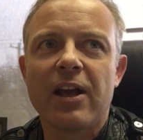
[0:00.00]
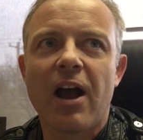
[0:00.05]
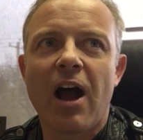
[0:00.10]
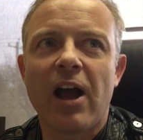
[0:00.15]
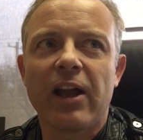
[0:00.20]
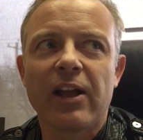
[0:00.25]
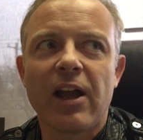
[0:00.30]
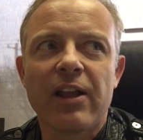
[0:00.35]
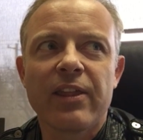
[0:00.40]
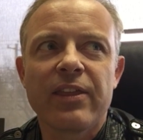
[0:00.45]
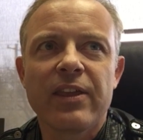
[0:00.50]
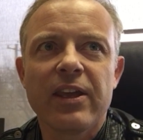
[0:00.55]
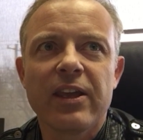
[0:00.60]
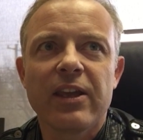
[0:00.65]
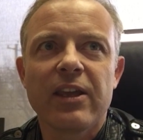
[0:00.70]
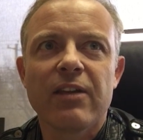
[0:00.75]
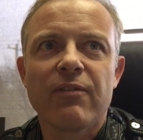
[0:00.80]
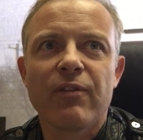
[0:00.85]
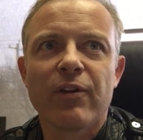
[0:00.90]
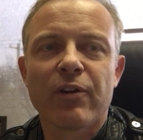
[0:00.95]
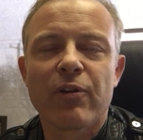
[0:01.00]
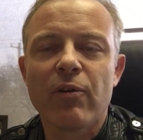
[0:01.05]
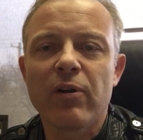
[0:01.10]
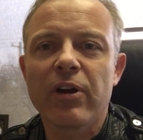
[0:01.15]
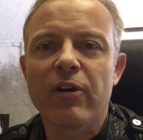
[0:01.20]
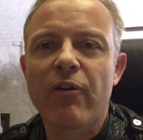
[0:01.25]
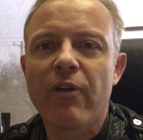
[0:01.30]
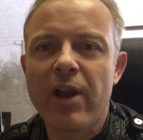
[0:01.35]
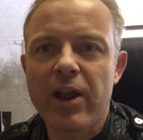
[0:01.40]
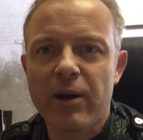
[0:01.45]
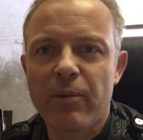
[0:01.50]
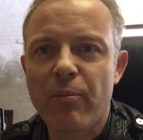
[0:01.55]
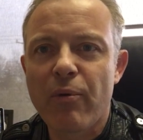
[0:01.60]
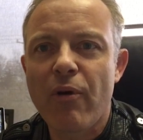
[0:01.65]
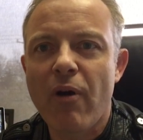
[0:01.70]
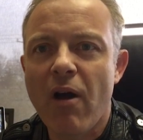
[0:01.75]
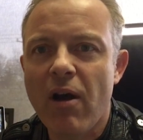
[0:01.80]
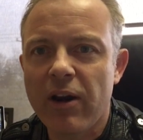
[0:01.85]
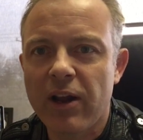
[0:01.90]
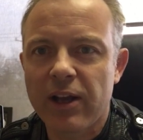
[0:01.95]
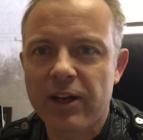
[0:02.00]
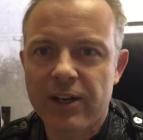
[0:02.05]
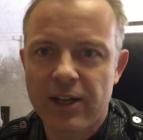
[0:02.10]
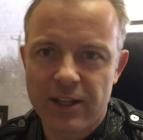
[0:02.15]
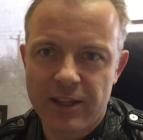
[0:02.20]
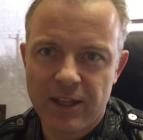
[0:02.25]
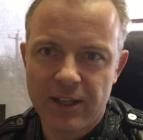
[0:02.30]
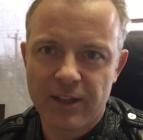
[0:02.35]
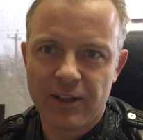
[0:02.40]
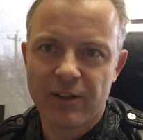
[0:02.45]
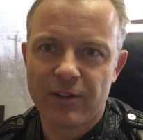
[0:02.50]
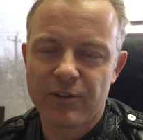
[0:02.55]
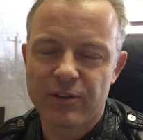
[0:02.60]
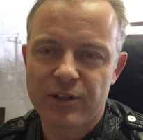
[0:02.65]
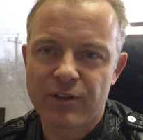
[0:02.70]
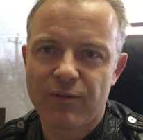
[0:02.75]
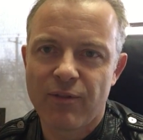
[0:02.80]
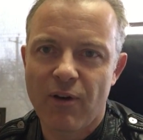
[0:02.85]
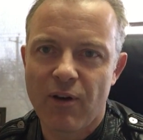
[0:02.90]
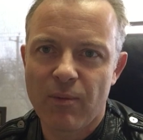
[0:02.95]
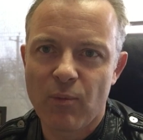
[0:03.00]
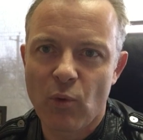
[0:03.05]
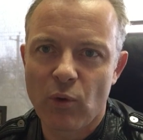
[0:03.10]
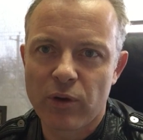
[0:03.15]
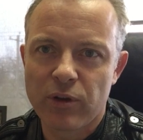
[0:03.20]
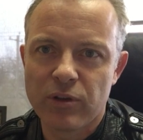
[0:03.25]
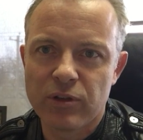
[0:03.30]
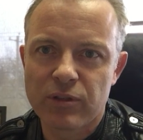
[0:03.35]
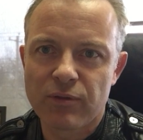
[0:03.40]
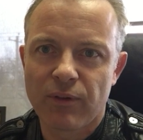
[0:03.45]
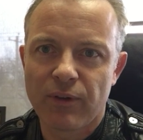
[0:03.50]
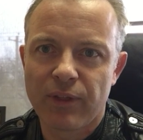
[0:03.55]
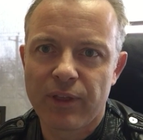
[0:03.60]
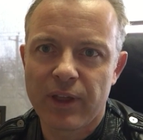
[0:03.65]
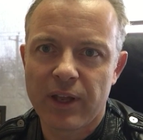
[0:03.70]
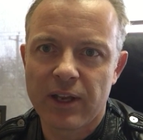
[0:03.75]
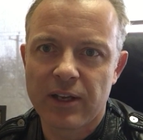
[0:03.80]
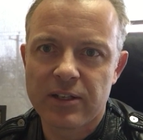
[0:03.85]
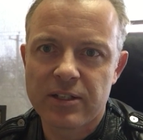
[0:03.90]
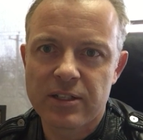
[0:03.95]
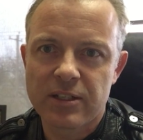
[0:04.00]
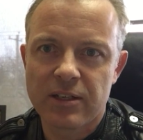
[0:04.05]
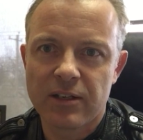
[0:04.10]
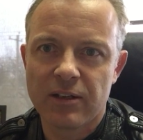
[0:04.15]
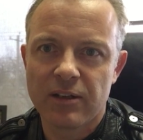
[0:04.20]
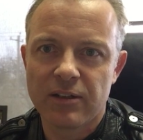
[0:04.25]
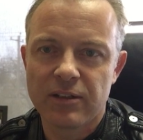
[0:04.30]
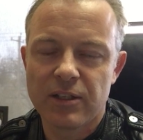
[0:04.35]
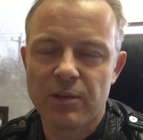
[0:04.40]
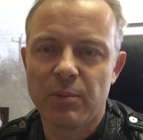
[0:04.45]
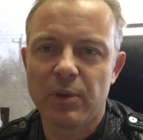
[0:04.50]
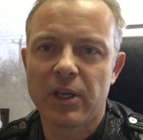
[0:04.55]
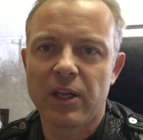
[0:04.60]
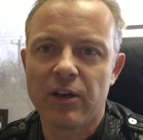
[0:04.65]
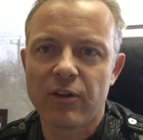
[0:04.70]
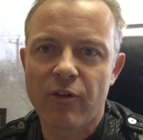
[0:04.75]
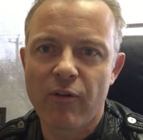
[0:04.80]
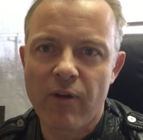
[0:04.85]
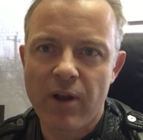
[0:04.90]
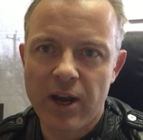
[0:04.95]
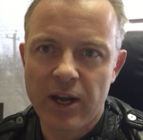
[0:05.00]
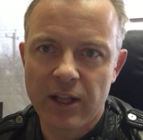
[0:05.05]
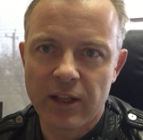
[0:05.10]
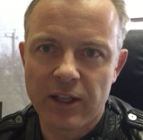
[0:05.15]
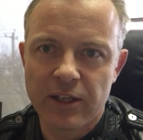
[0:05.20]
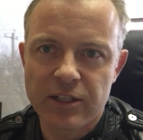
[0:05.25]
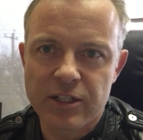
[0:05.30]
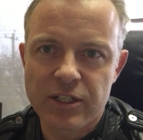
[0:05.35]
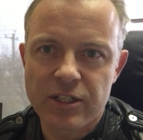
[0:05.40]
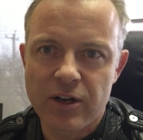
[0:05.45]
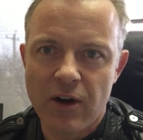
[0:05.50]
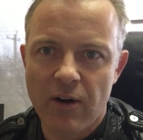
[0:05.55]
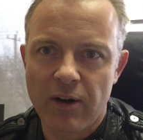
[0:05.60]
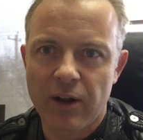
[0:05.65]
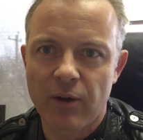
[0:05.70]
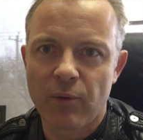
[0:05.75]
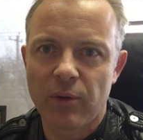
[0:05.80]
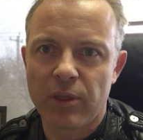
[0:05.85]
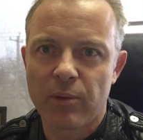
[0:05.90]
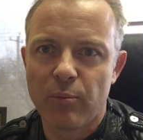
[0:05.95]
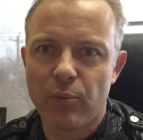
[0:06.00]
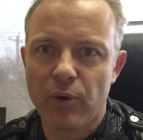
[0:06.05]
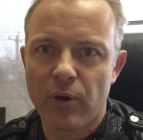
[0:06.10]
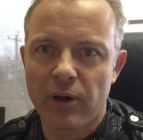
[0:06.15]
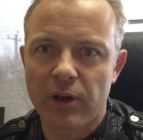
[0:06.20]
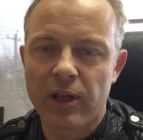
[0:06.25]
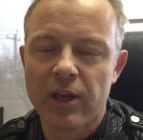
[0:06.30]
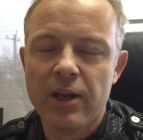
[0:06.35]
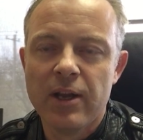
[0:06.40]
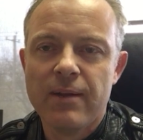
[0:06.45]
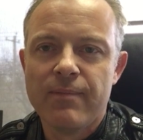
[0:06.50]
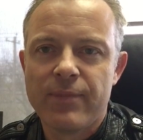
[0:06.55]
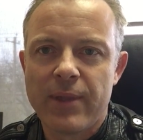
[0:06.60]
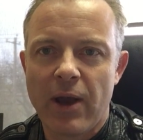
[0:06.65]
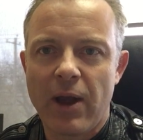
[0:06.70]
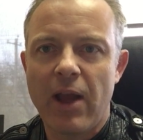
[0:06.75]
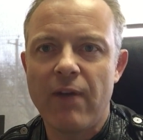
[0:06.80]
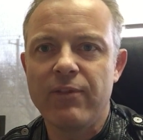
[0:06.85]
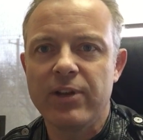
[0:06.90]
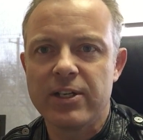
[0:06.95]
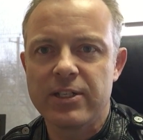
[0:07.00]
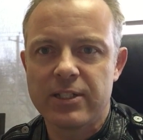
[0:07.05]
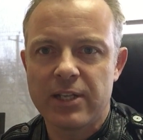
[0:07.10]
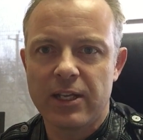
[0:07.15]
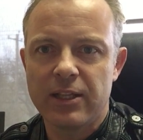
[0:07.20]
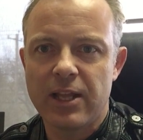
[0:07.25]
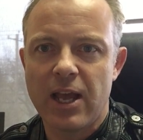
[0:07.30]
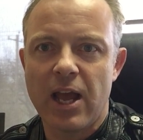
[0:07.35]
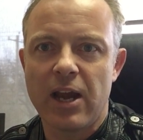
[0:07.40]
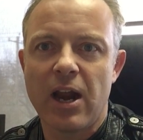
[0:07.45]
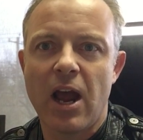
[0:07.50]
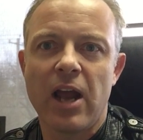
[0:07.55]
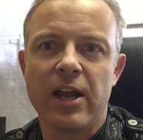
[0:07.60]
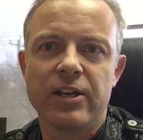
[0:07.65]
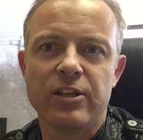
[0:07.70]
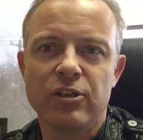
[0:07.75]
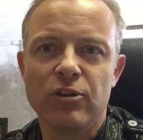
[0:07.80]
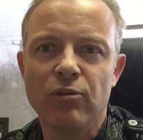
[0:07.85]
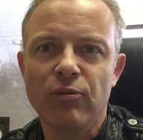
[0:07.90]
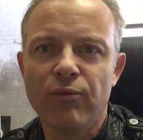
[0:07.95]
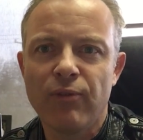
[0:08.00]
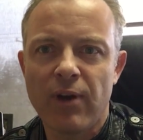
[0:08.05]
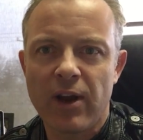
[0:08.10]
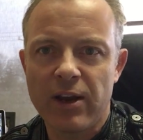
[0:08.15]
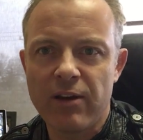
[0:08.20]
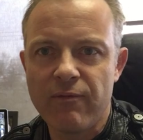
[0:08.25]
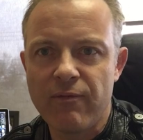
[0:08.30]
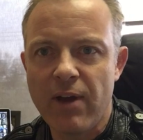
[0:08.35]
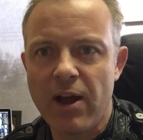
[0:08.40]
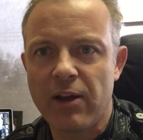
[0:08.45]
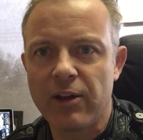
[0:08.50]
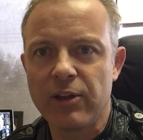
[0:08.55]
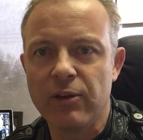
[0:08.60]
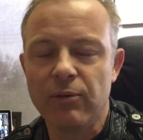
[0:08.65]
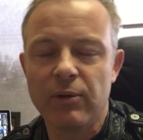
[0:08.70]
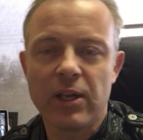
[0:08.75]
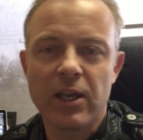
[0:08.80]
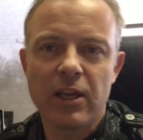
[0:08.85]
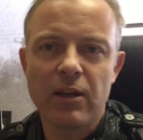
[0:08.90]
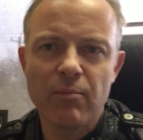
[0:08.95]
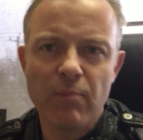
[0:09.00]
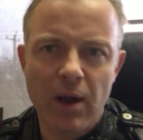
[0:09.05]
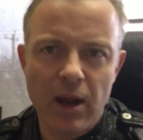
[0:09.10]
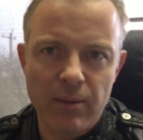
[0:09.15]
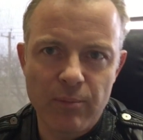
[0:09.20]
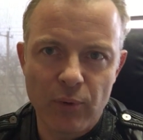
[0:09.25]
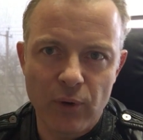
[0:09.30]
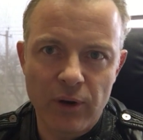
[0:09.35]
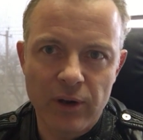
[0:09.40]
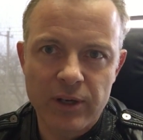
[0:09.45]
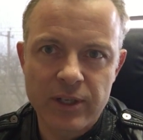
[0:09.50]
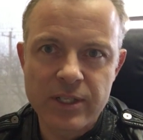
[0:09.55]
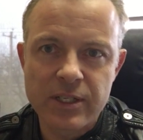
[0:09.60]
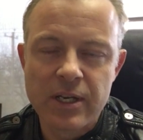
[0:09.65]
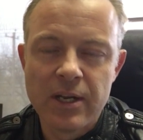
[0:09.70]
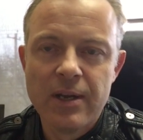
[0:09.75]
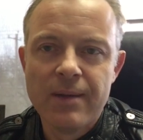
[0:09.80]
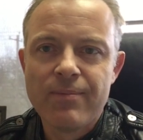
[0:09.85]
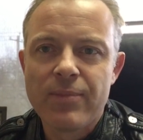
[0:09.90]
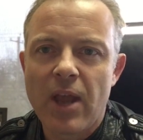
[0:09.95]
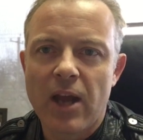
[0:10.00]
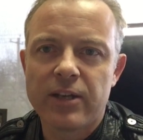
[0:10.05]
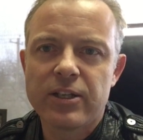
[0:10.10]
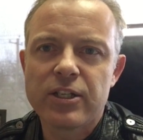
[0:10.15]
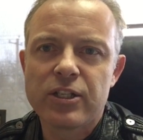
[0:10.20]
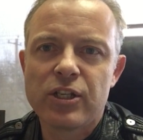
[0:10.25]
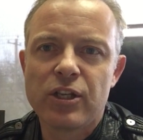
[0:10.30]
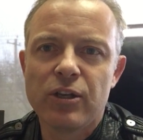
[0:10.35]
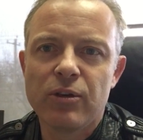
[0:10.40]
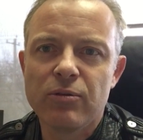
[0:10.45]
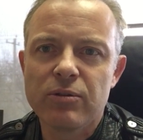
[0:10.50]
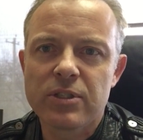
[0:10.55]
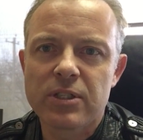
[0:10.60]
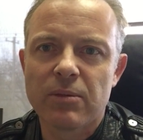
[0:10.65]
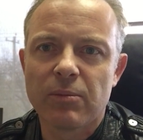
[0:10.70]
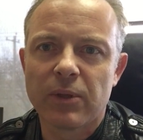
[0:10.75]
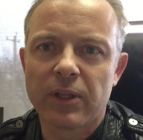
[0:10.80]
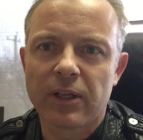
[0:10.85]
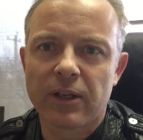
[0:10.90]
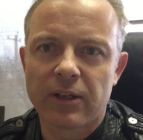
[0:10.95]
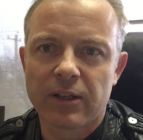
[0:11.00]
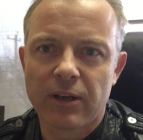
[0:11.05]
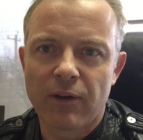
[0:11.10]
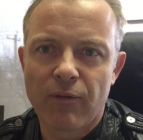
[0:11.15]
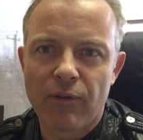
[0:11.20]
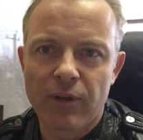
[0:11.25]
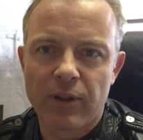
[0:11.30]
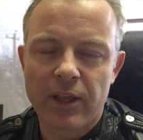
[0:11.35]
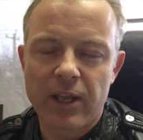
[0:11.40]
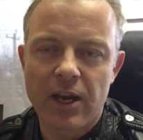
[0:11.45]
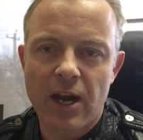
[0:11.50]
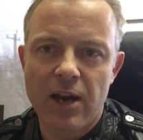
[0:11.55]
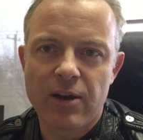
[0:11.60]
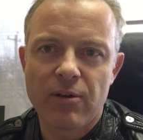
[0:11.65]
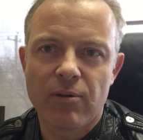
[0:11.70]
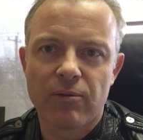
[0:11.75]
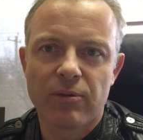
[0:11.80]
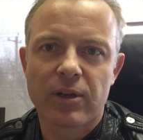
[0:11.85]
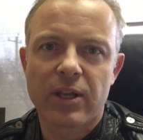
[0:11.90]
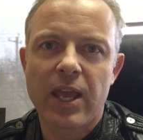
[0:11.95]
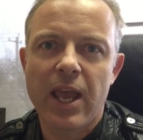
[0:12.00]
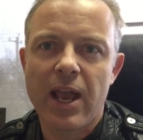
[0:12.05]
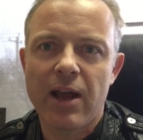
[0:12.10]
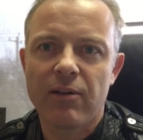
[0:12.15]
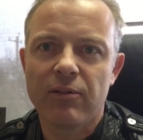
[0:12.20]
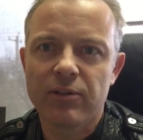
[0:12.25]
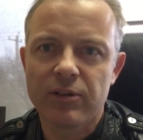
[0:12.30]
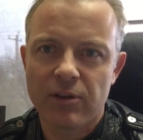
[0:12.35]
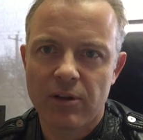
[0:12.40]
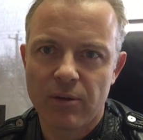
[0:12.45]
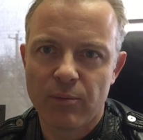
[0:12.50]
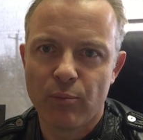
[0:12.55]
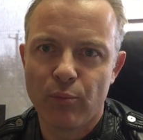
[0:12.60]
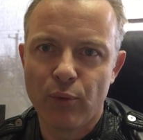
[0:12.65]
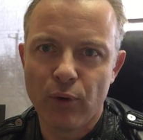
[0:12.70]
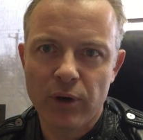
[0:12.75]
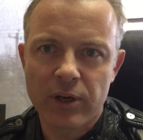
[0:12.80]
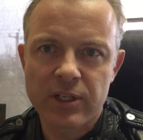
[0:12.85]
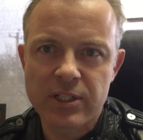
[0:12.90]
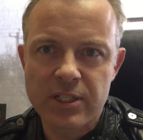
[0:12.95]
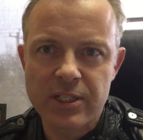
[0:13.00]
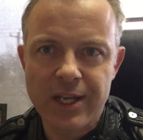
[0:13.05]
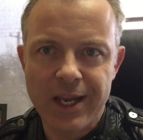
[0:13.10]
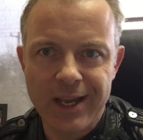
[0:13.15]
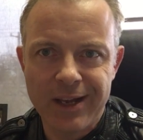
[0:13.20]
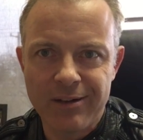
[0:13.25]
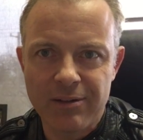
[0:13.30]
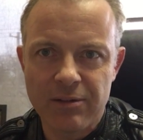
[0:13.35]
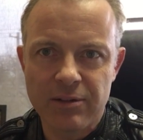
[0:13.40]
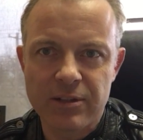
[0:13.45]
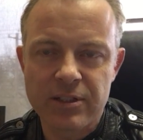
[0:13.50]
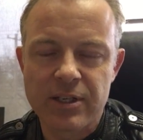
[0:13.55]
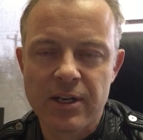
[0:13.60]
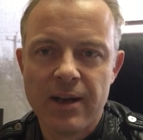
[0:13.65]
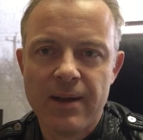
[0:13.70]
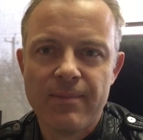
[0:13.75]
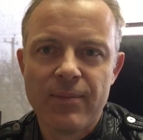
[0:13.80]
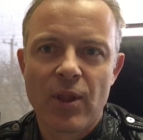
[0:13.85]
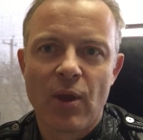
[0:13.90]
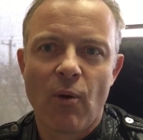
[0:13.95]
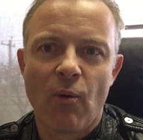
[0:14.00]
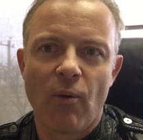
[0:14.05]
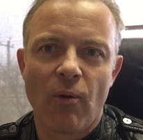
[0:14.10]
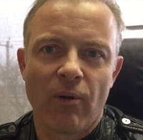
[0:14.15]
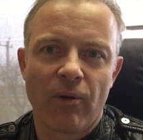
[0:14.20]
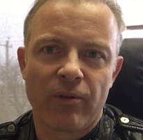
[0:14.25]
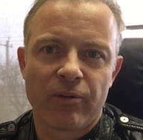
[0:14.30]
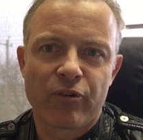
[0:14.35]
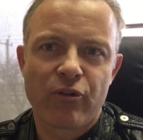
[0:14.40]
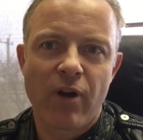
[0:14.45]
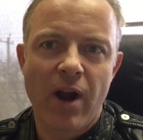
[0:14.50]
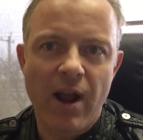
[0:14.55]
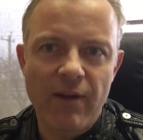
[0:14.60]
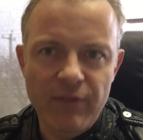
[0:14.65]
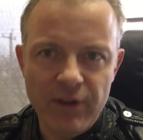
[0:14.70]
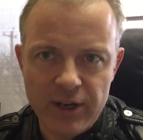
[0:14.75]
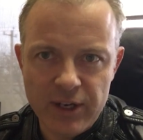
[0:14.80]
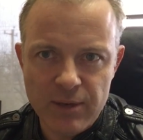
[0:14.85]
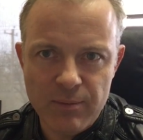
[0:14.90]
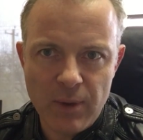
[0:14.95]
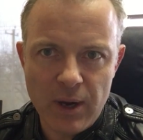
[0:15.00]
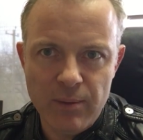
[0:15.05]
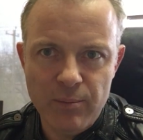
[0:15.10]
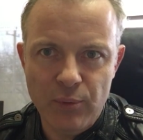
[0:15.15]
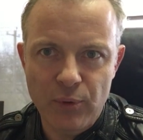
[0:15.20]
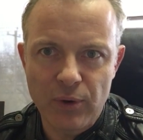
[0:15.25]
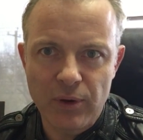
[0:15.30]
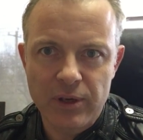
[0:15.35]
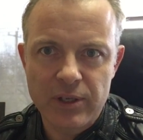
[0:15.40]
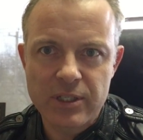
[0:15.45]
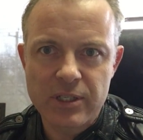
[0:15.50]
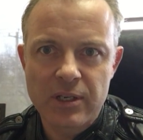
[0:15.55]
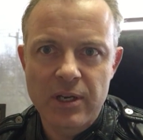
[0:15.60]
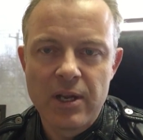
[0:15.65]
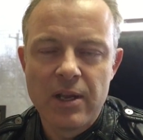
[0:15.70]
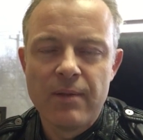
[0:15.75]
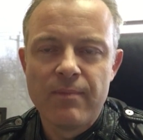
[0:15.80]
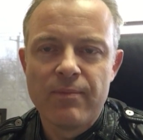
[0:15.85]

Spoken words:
I think if you're going to create a product, I think that there's far more useful things to begin creating than starting with a book. Now, having said that, I do find value in my books. I just use them a little differently, and I don't count on book sales or traffic to my books